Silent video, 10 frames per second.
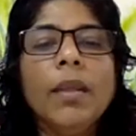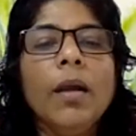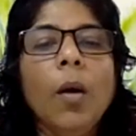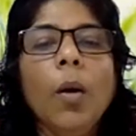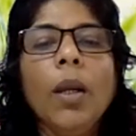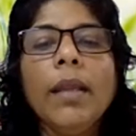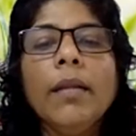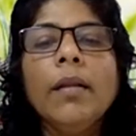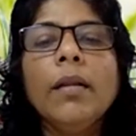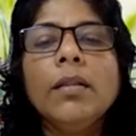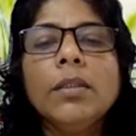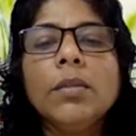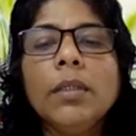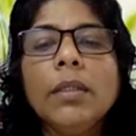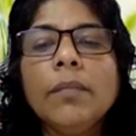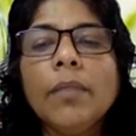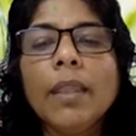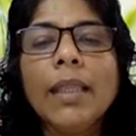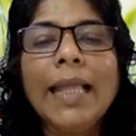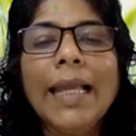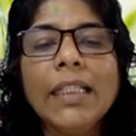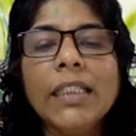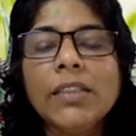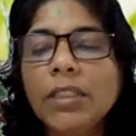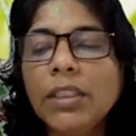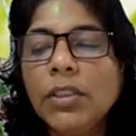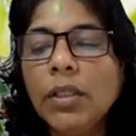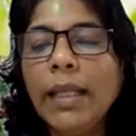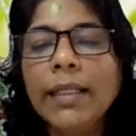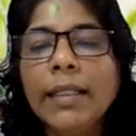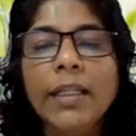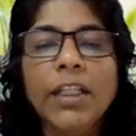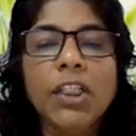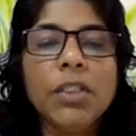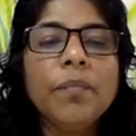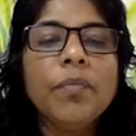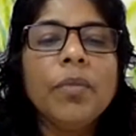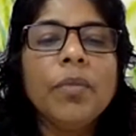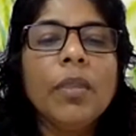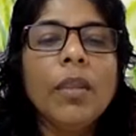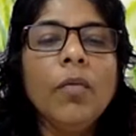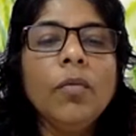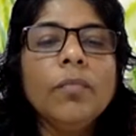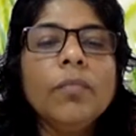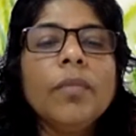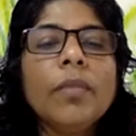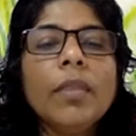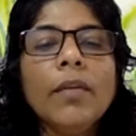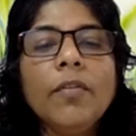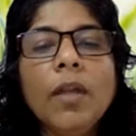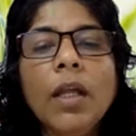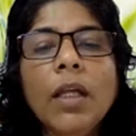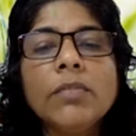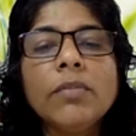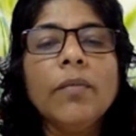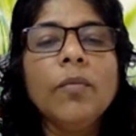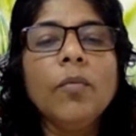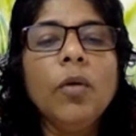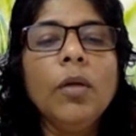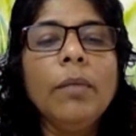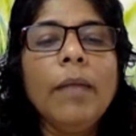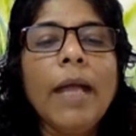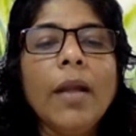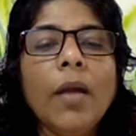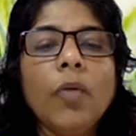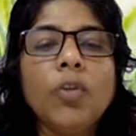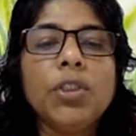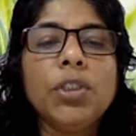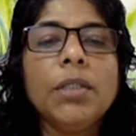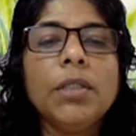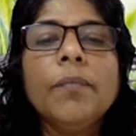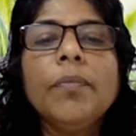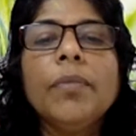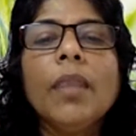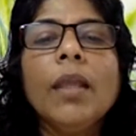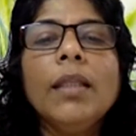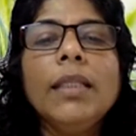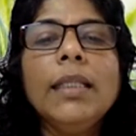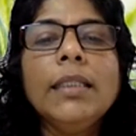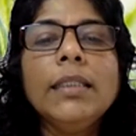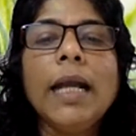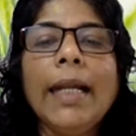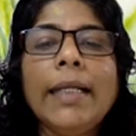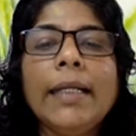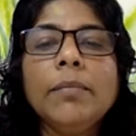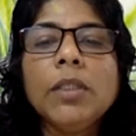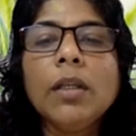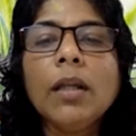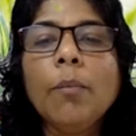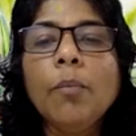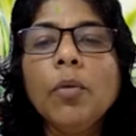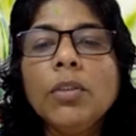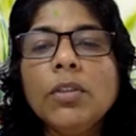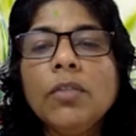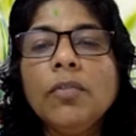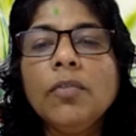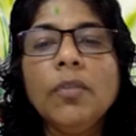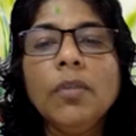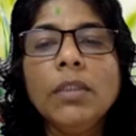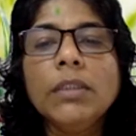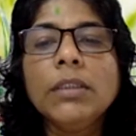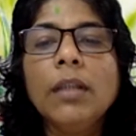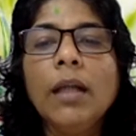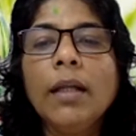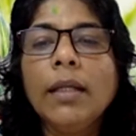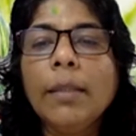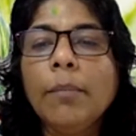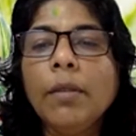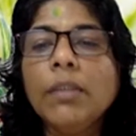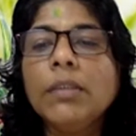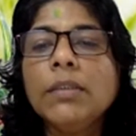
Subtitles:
Okay. So like this we need to calculate. Now the last one, bold man out. These items are composed of words or numbers,